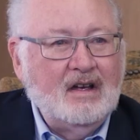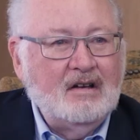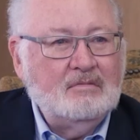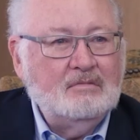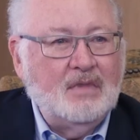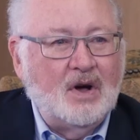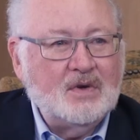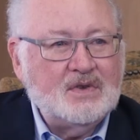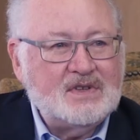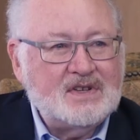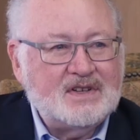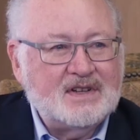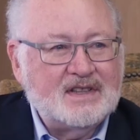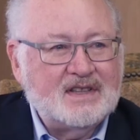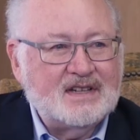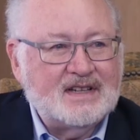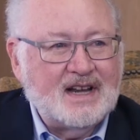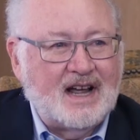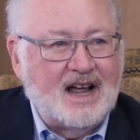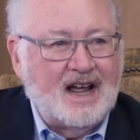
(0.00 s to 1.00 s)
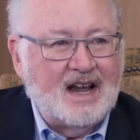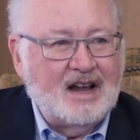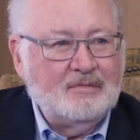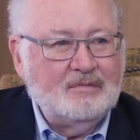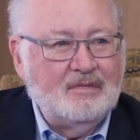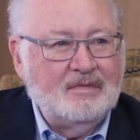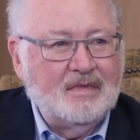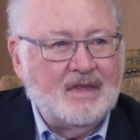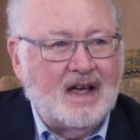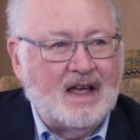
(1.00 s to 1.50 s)
Most of the
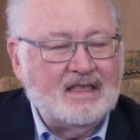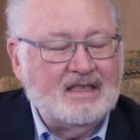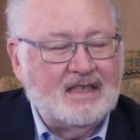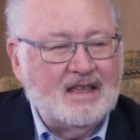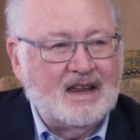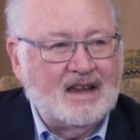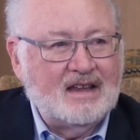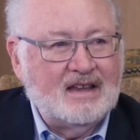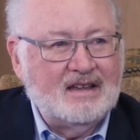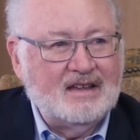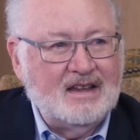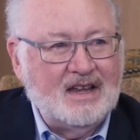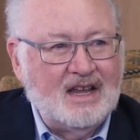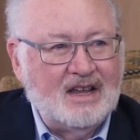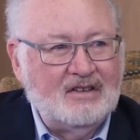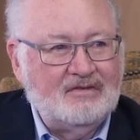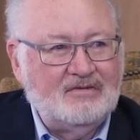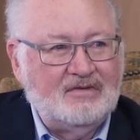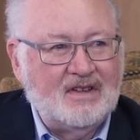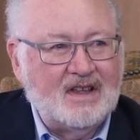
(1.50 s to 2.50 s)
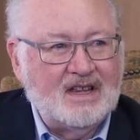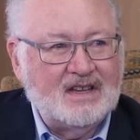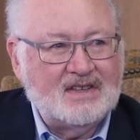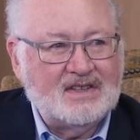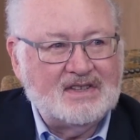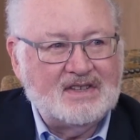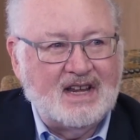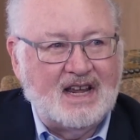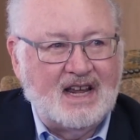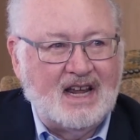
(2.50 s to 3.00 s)
time, I think if
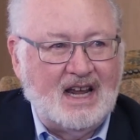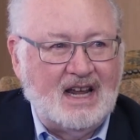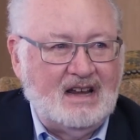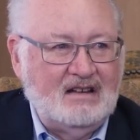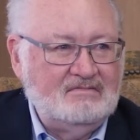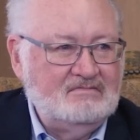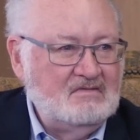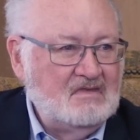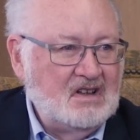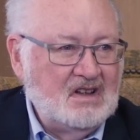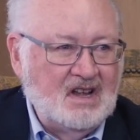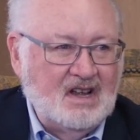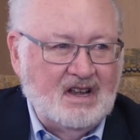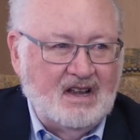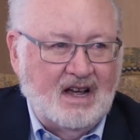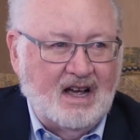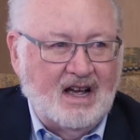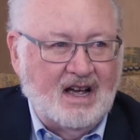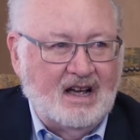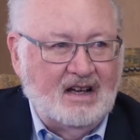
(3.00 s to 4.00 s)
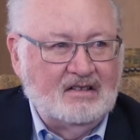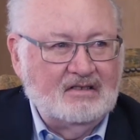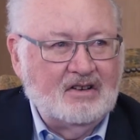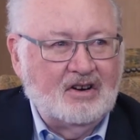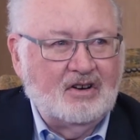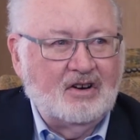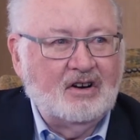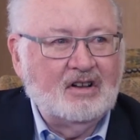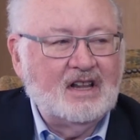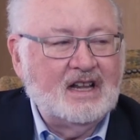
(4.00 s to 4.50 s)
it's a uh,
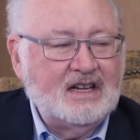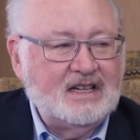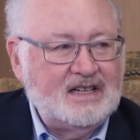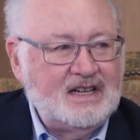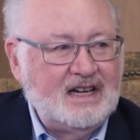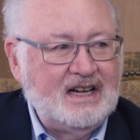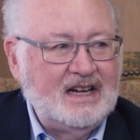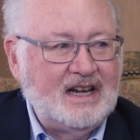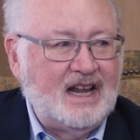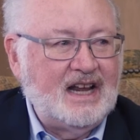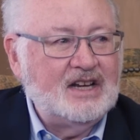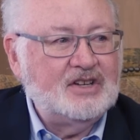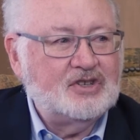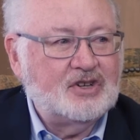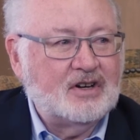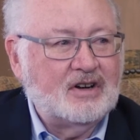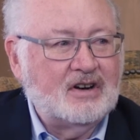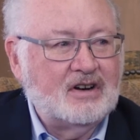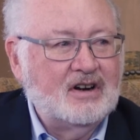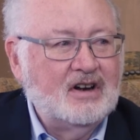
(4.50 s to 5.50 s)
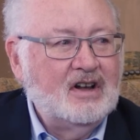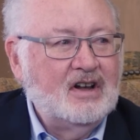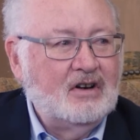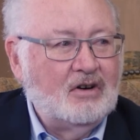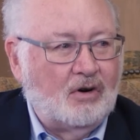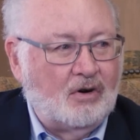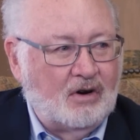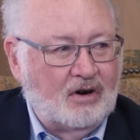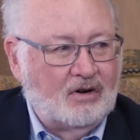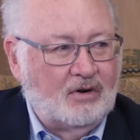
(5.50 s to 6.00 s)
early teenager
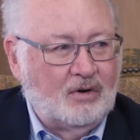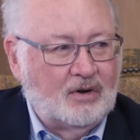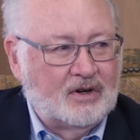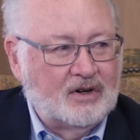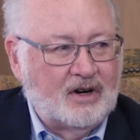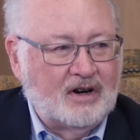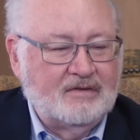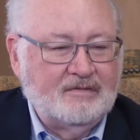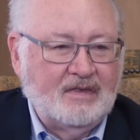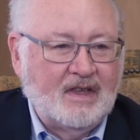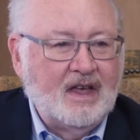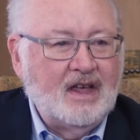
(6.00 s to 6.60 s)
or older,